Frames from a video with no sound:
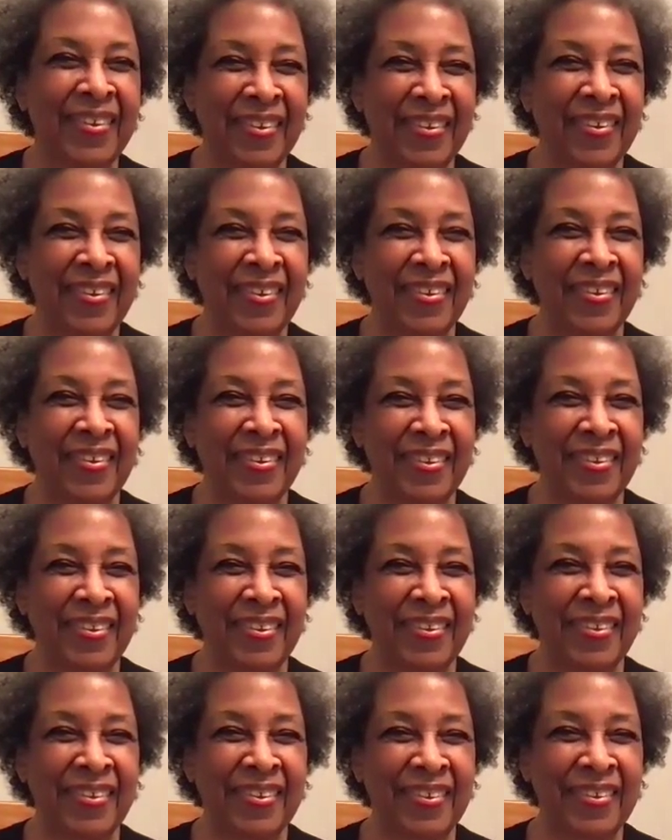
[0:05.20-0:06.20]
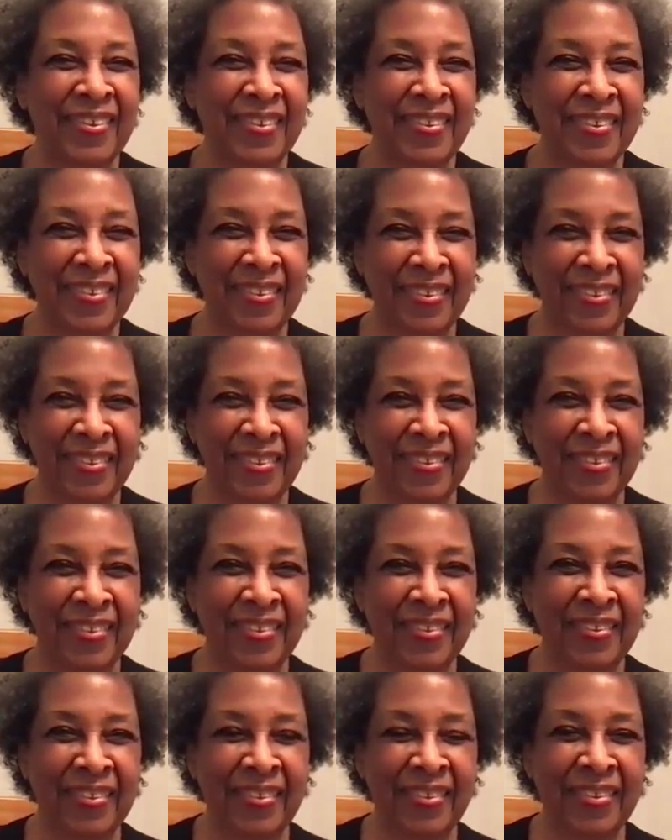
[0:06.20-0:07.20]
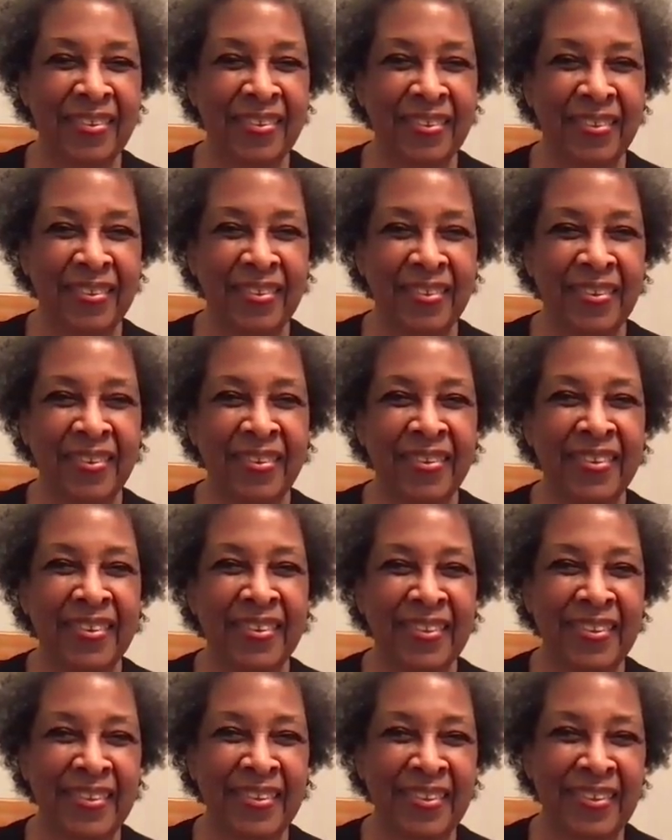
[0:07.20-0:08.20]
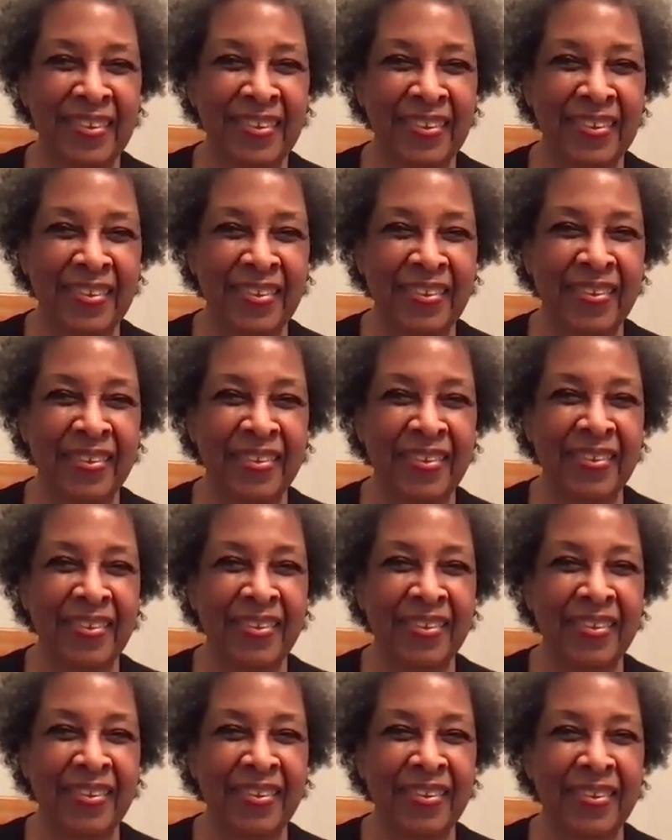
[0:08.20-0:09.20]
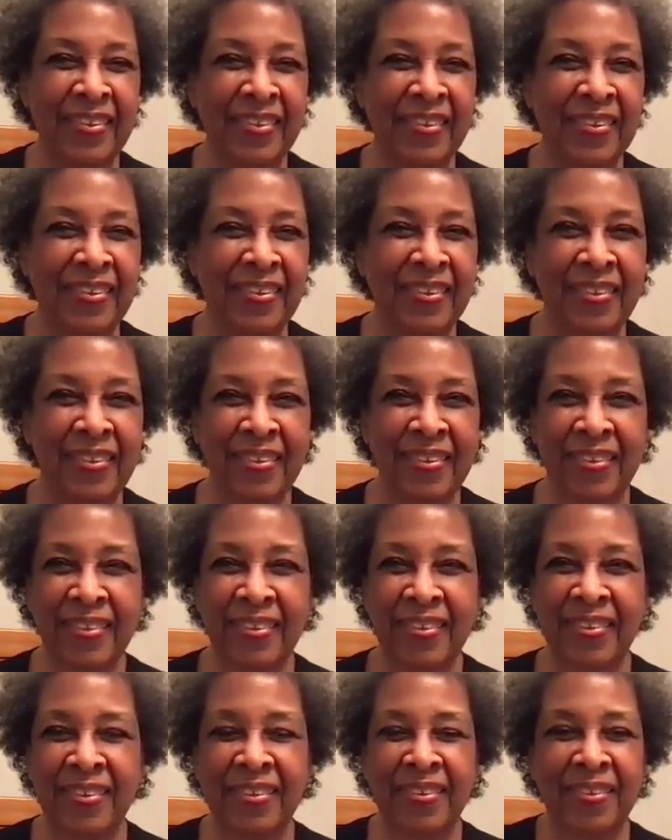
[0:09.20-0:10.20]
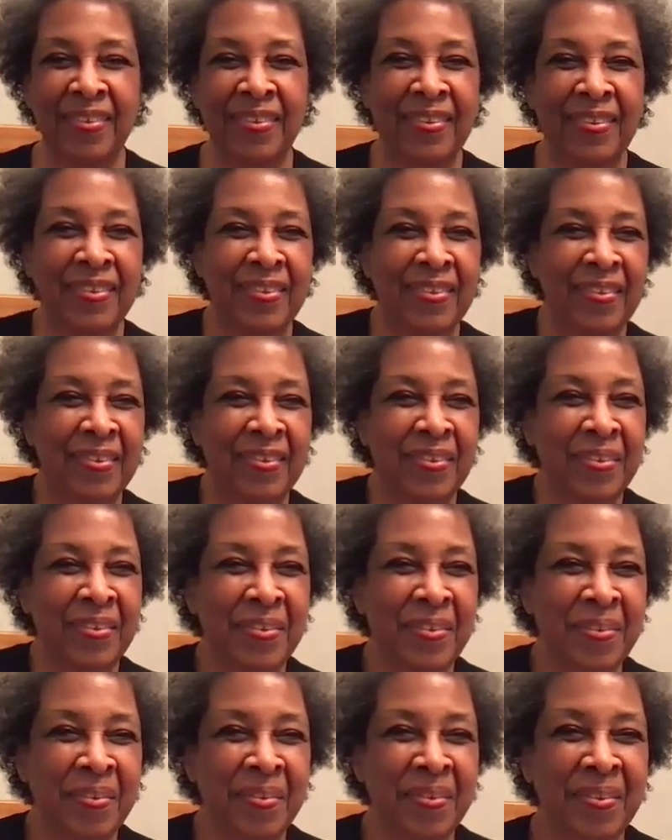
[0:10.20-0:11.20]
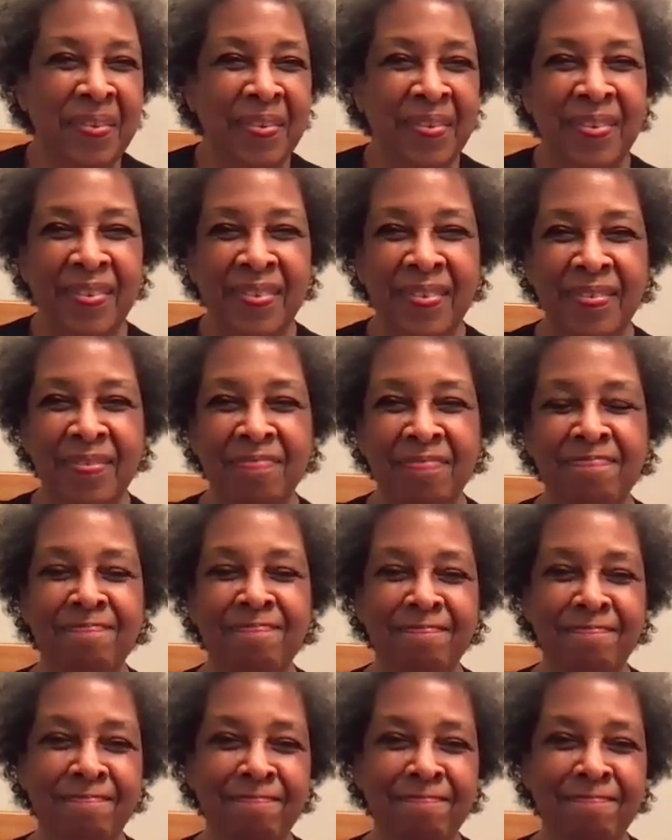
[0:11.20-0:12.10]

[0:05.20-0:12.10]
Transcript: No words are spoken by the person on screen.